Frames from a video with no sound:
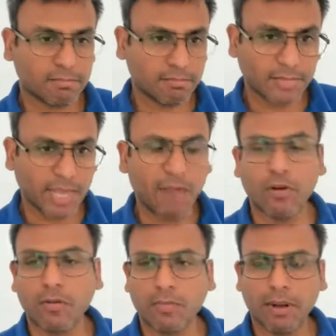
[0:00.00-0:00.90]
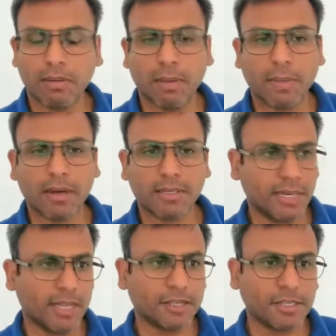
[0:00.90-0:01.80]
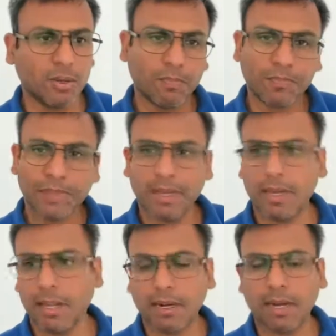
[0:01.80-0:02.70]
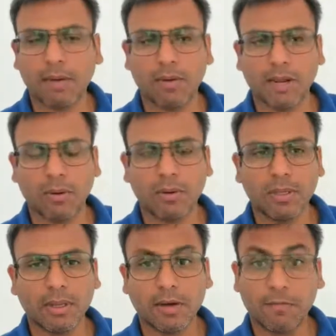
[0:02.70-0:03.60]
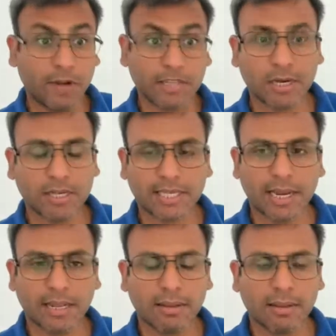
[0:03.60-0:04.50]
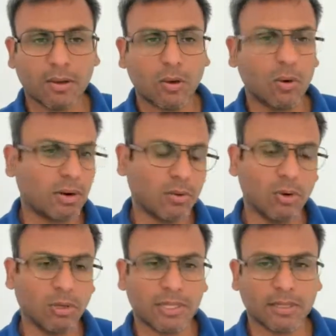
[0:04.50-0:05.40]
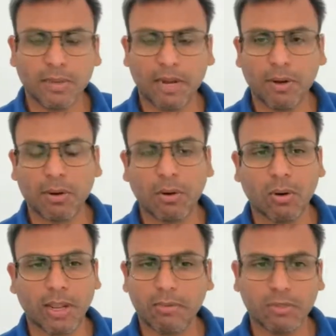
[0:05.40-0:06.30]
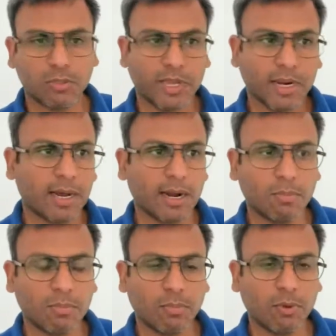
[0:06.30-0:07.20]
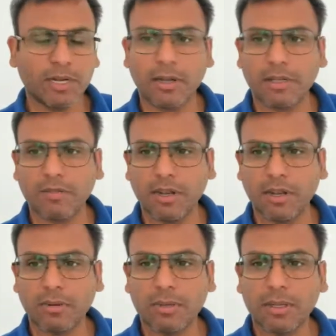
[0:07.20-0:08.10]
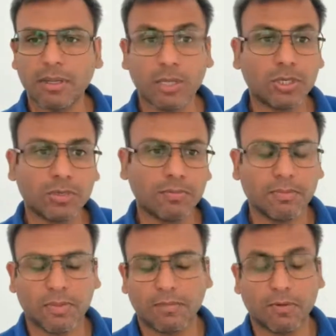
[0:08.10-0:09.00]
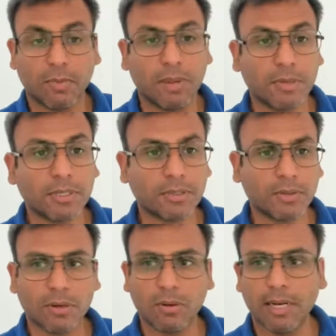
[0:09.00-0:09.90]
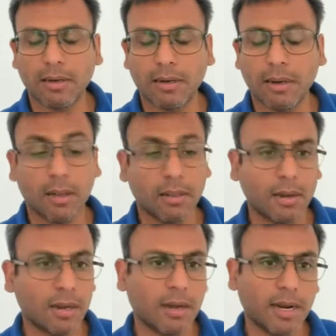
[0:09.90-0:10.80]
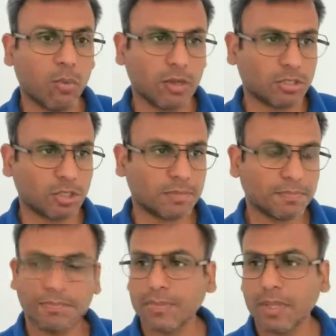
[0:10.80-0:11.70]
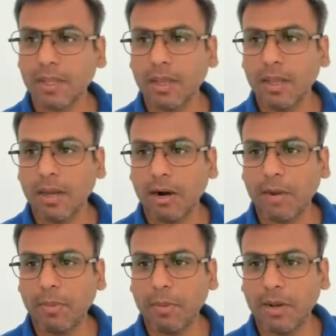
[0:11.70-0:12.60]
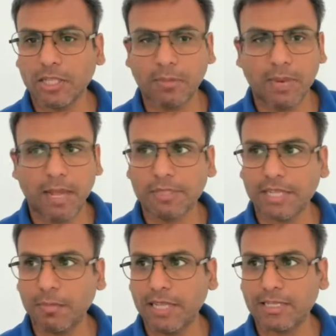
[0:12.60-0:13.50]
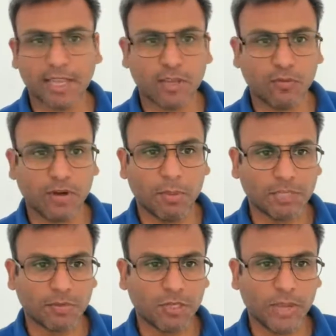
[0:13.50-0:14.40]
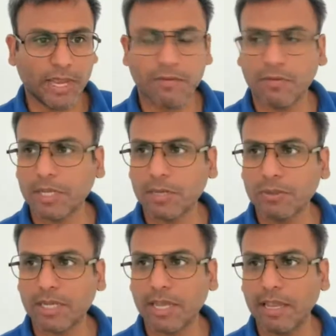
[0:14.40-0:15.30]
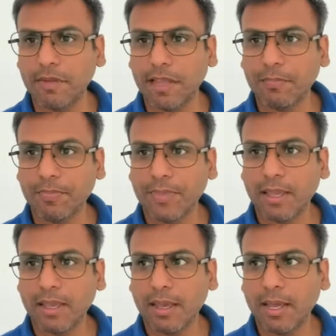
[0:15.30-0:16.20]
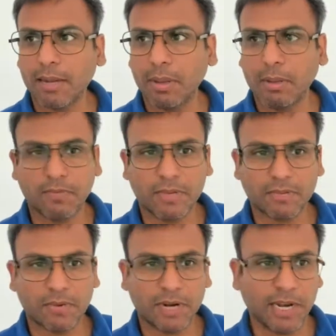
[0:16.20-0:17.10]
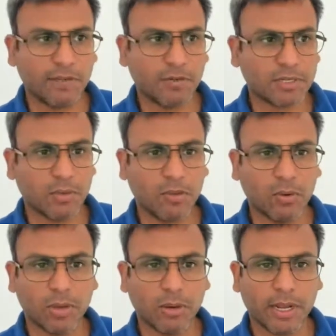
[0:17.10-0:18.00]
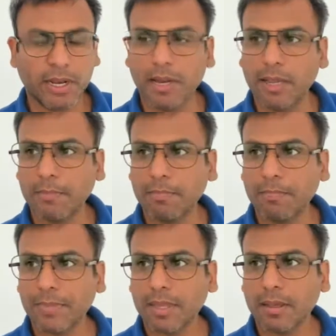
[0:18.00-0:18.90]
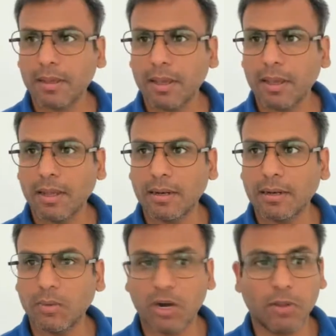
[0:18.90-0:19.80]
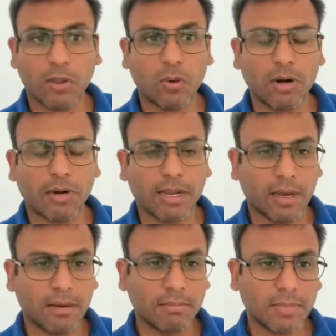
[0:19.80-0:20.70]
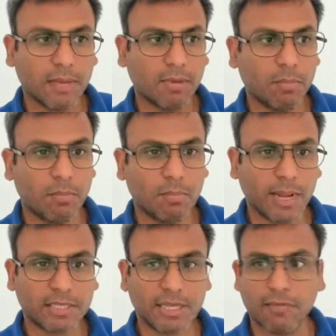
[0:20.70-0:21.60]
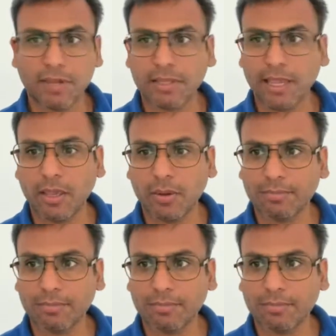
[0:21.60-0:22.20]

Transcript: helpful about, then let us know, and I'll cover, a fresh understanding, or who knows, there might be a recording which we can cut and put it on the video, YouTube, for people to, learn and watch. All right, people, lots of love, stay blessed. Thank you very for tuning in for Tuesday evening. And maybe it's pretty late for some of you, in India, and wherever you are right now, have a blessed evening. Thank you.